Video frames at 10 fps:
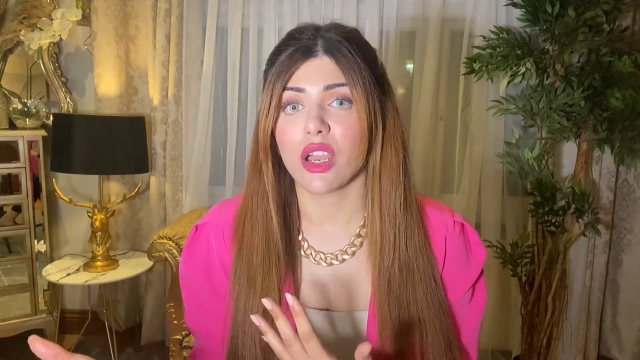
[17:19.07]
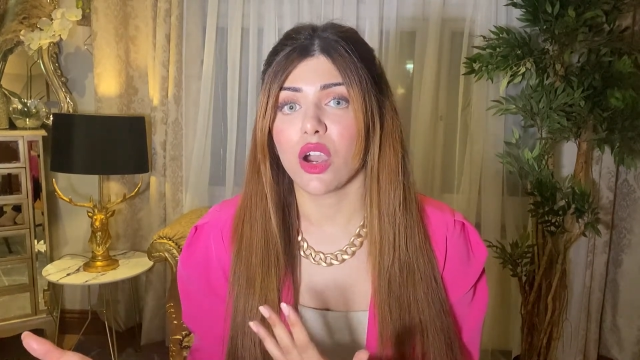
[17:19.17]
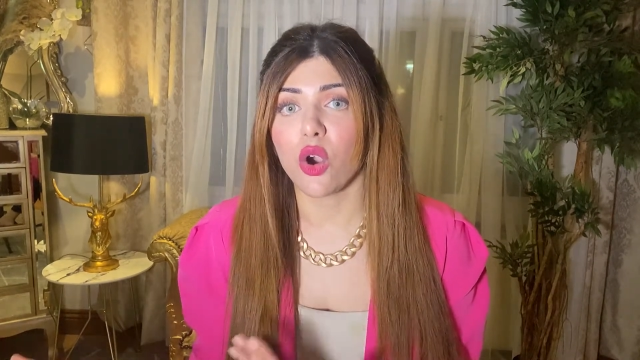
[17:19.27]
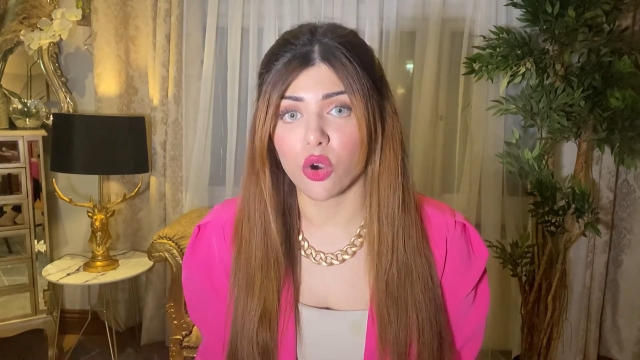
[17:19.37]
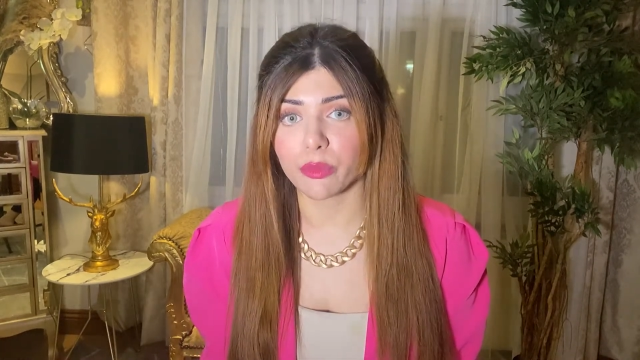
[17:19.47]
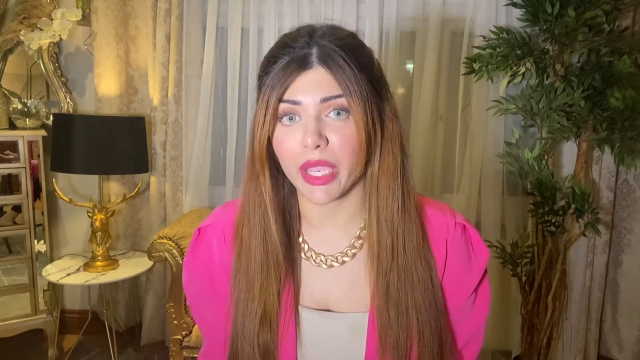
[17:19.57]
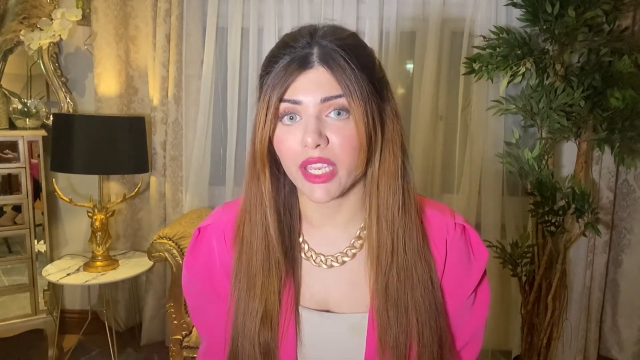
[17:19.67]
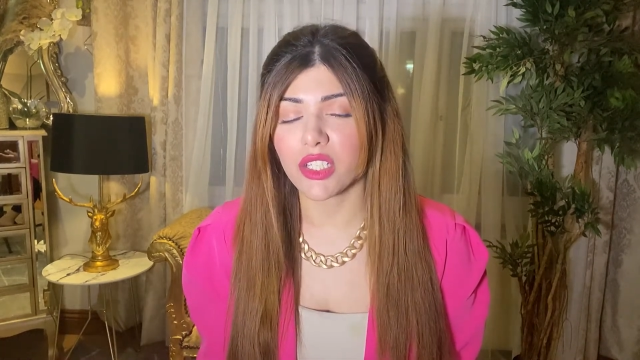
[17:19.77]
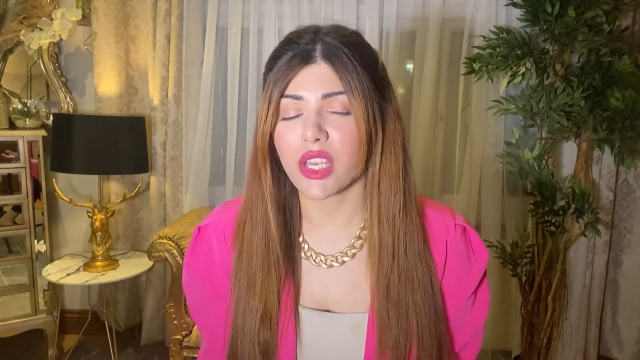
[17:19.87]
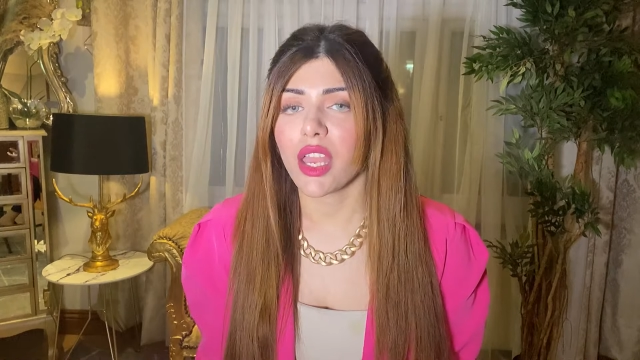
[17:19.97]

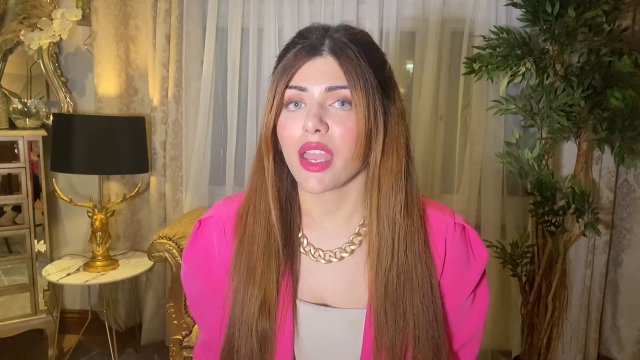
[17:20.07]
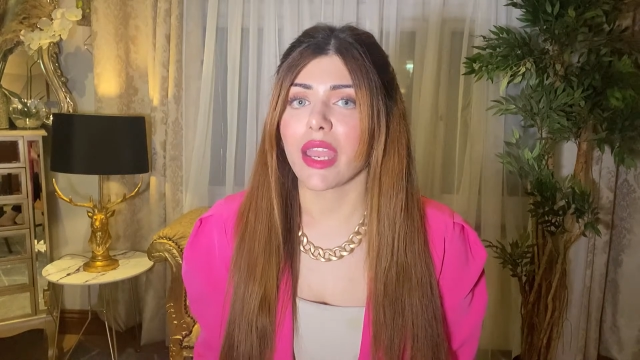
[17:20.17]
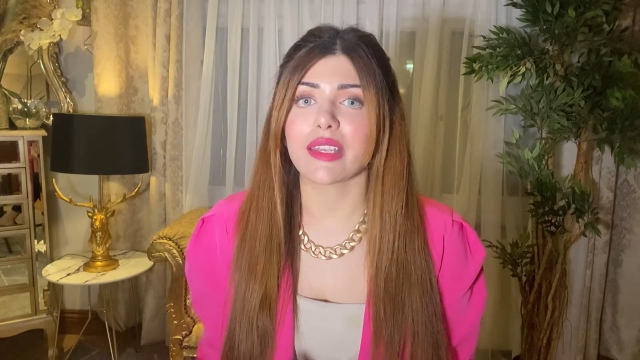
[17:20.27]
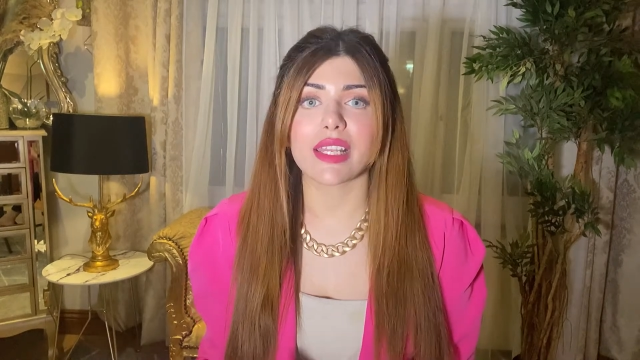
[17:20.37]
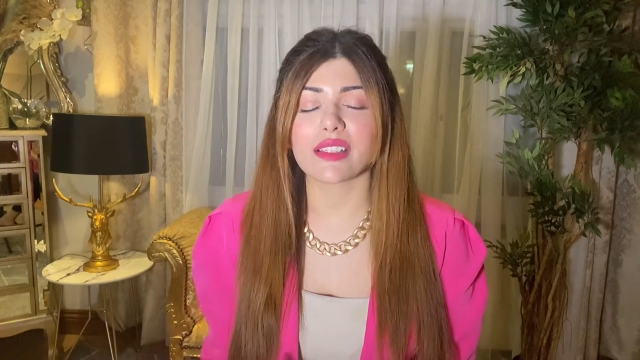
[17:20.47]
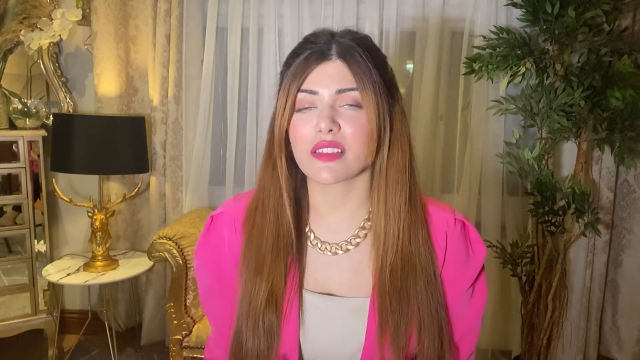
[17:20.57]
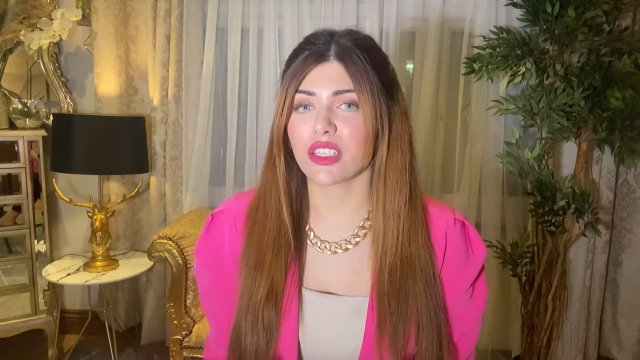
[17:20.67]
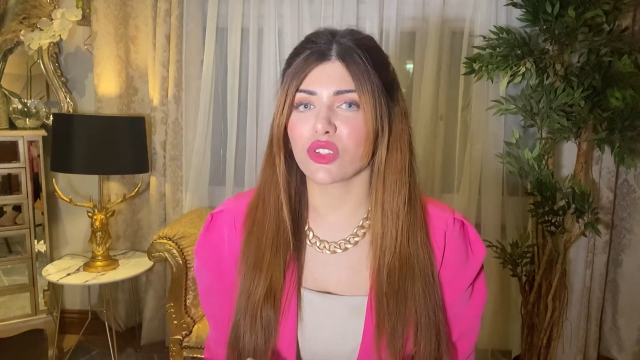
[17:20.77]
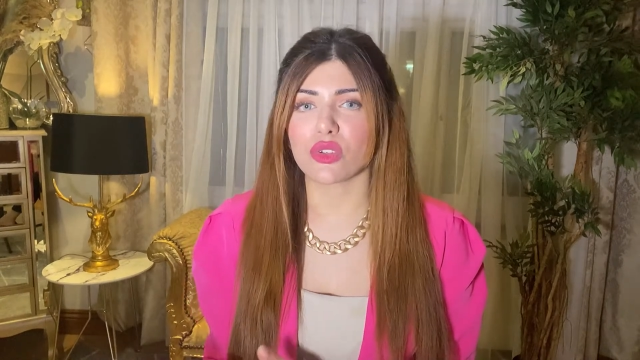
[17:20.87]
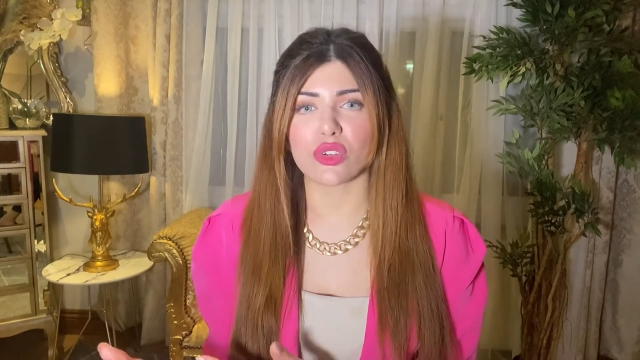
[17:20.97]
homepage, and let's say
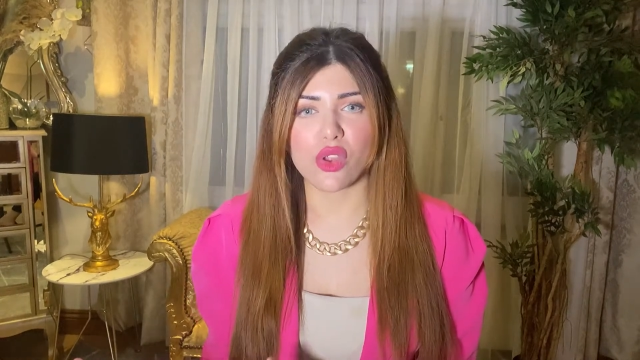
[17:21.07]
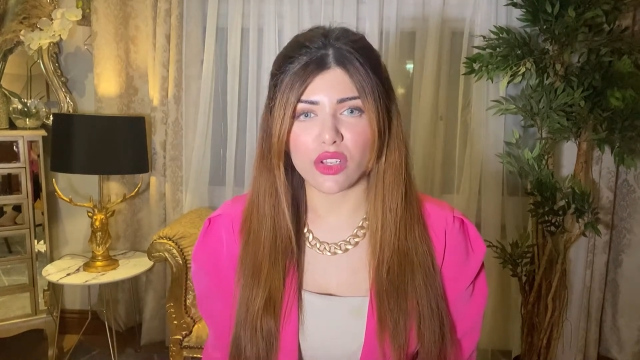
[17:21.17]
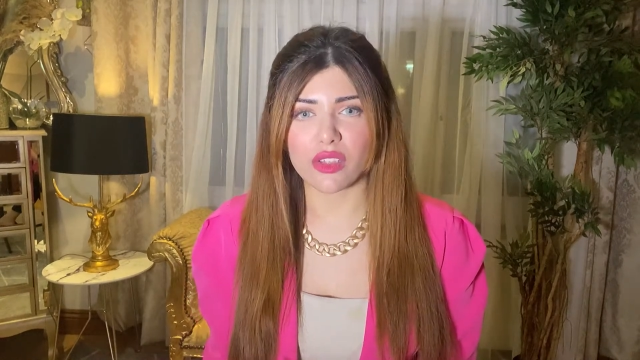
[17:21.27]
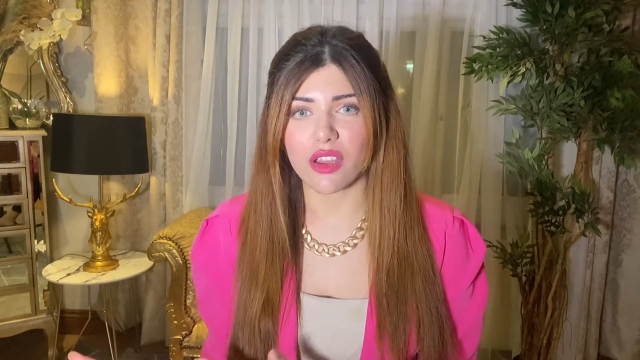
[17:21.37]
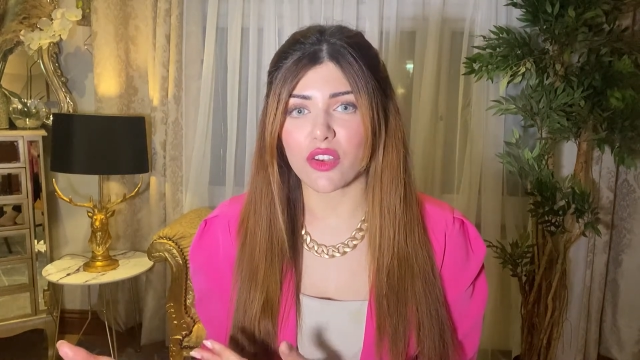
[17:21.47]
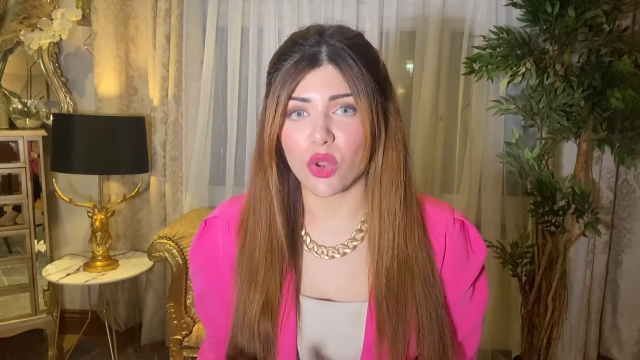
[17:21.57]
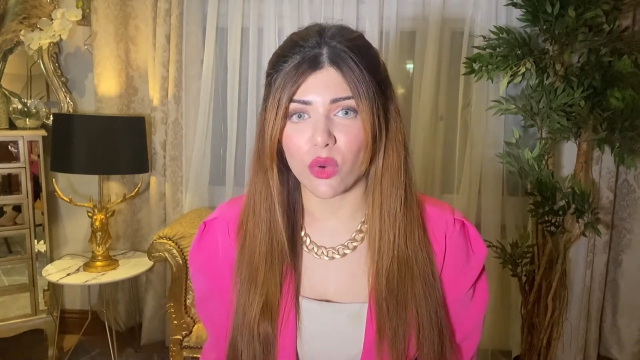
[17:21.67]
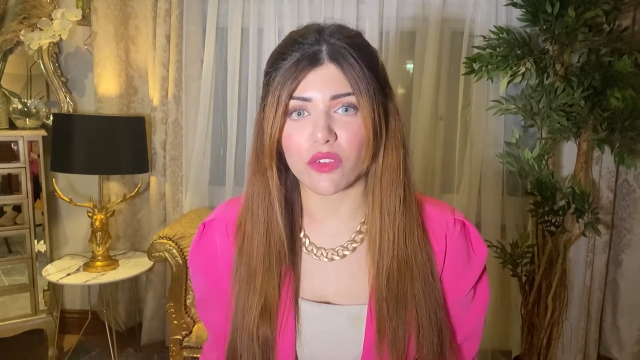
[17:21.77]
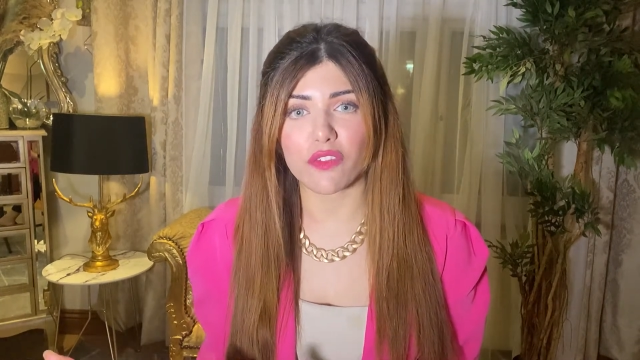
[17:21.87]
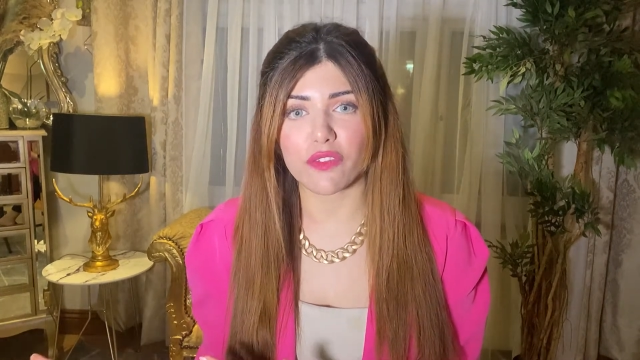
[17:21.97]
you're not a
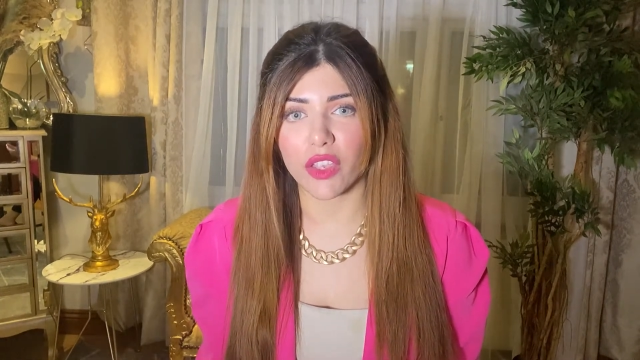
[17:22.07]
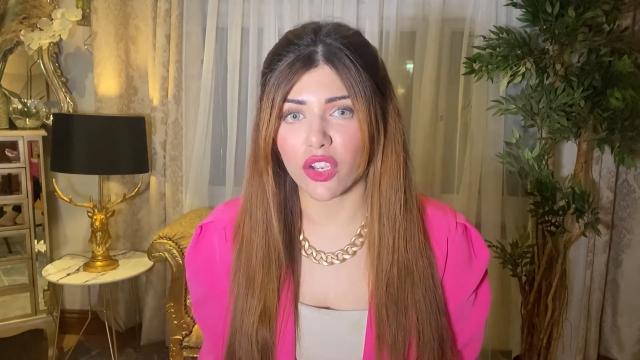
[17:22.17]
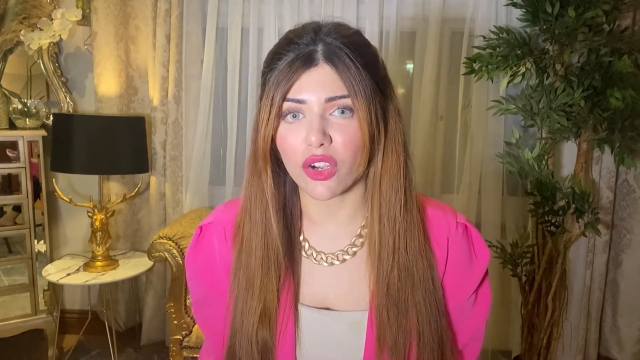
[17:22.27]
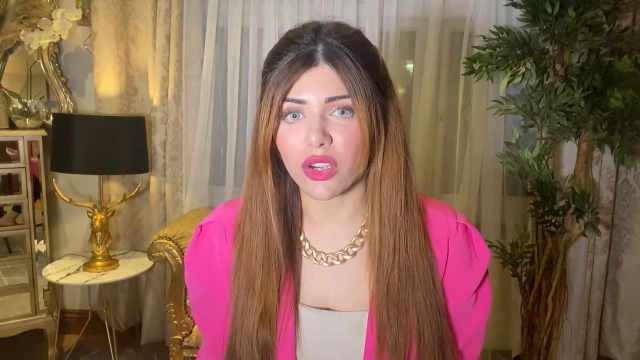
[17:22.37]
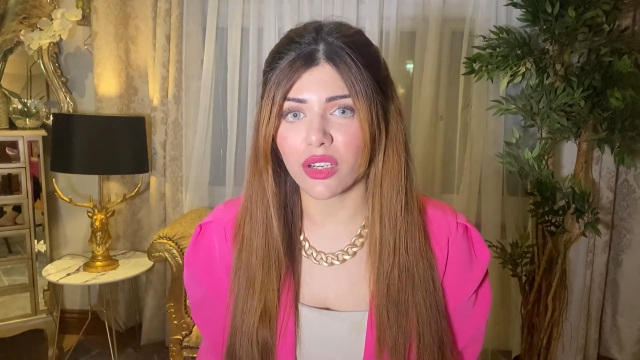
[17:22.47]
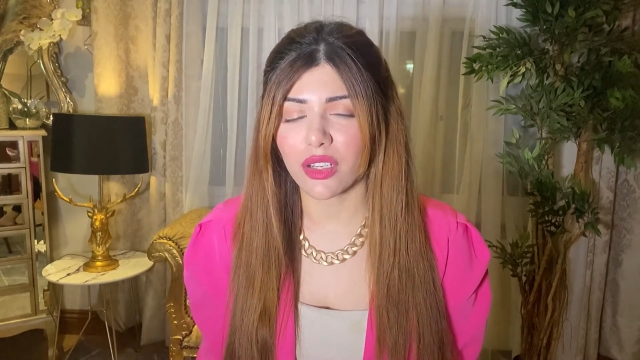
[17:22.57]
known figure,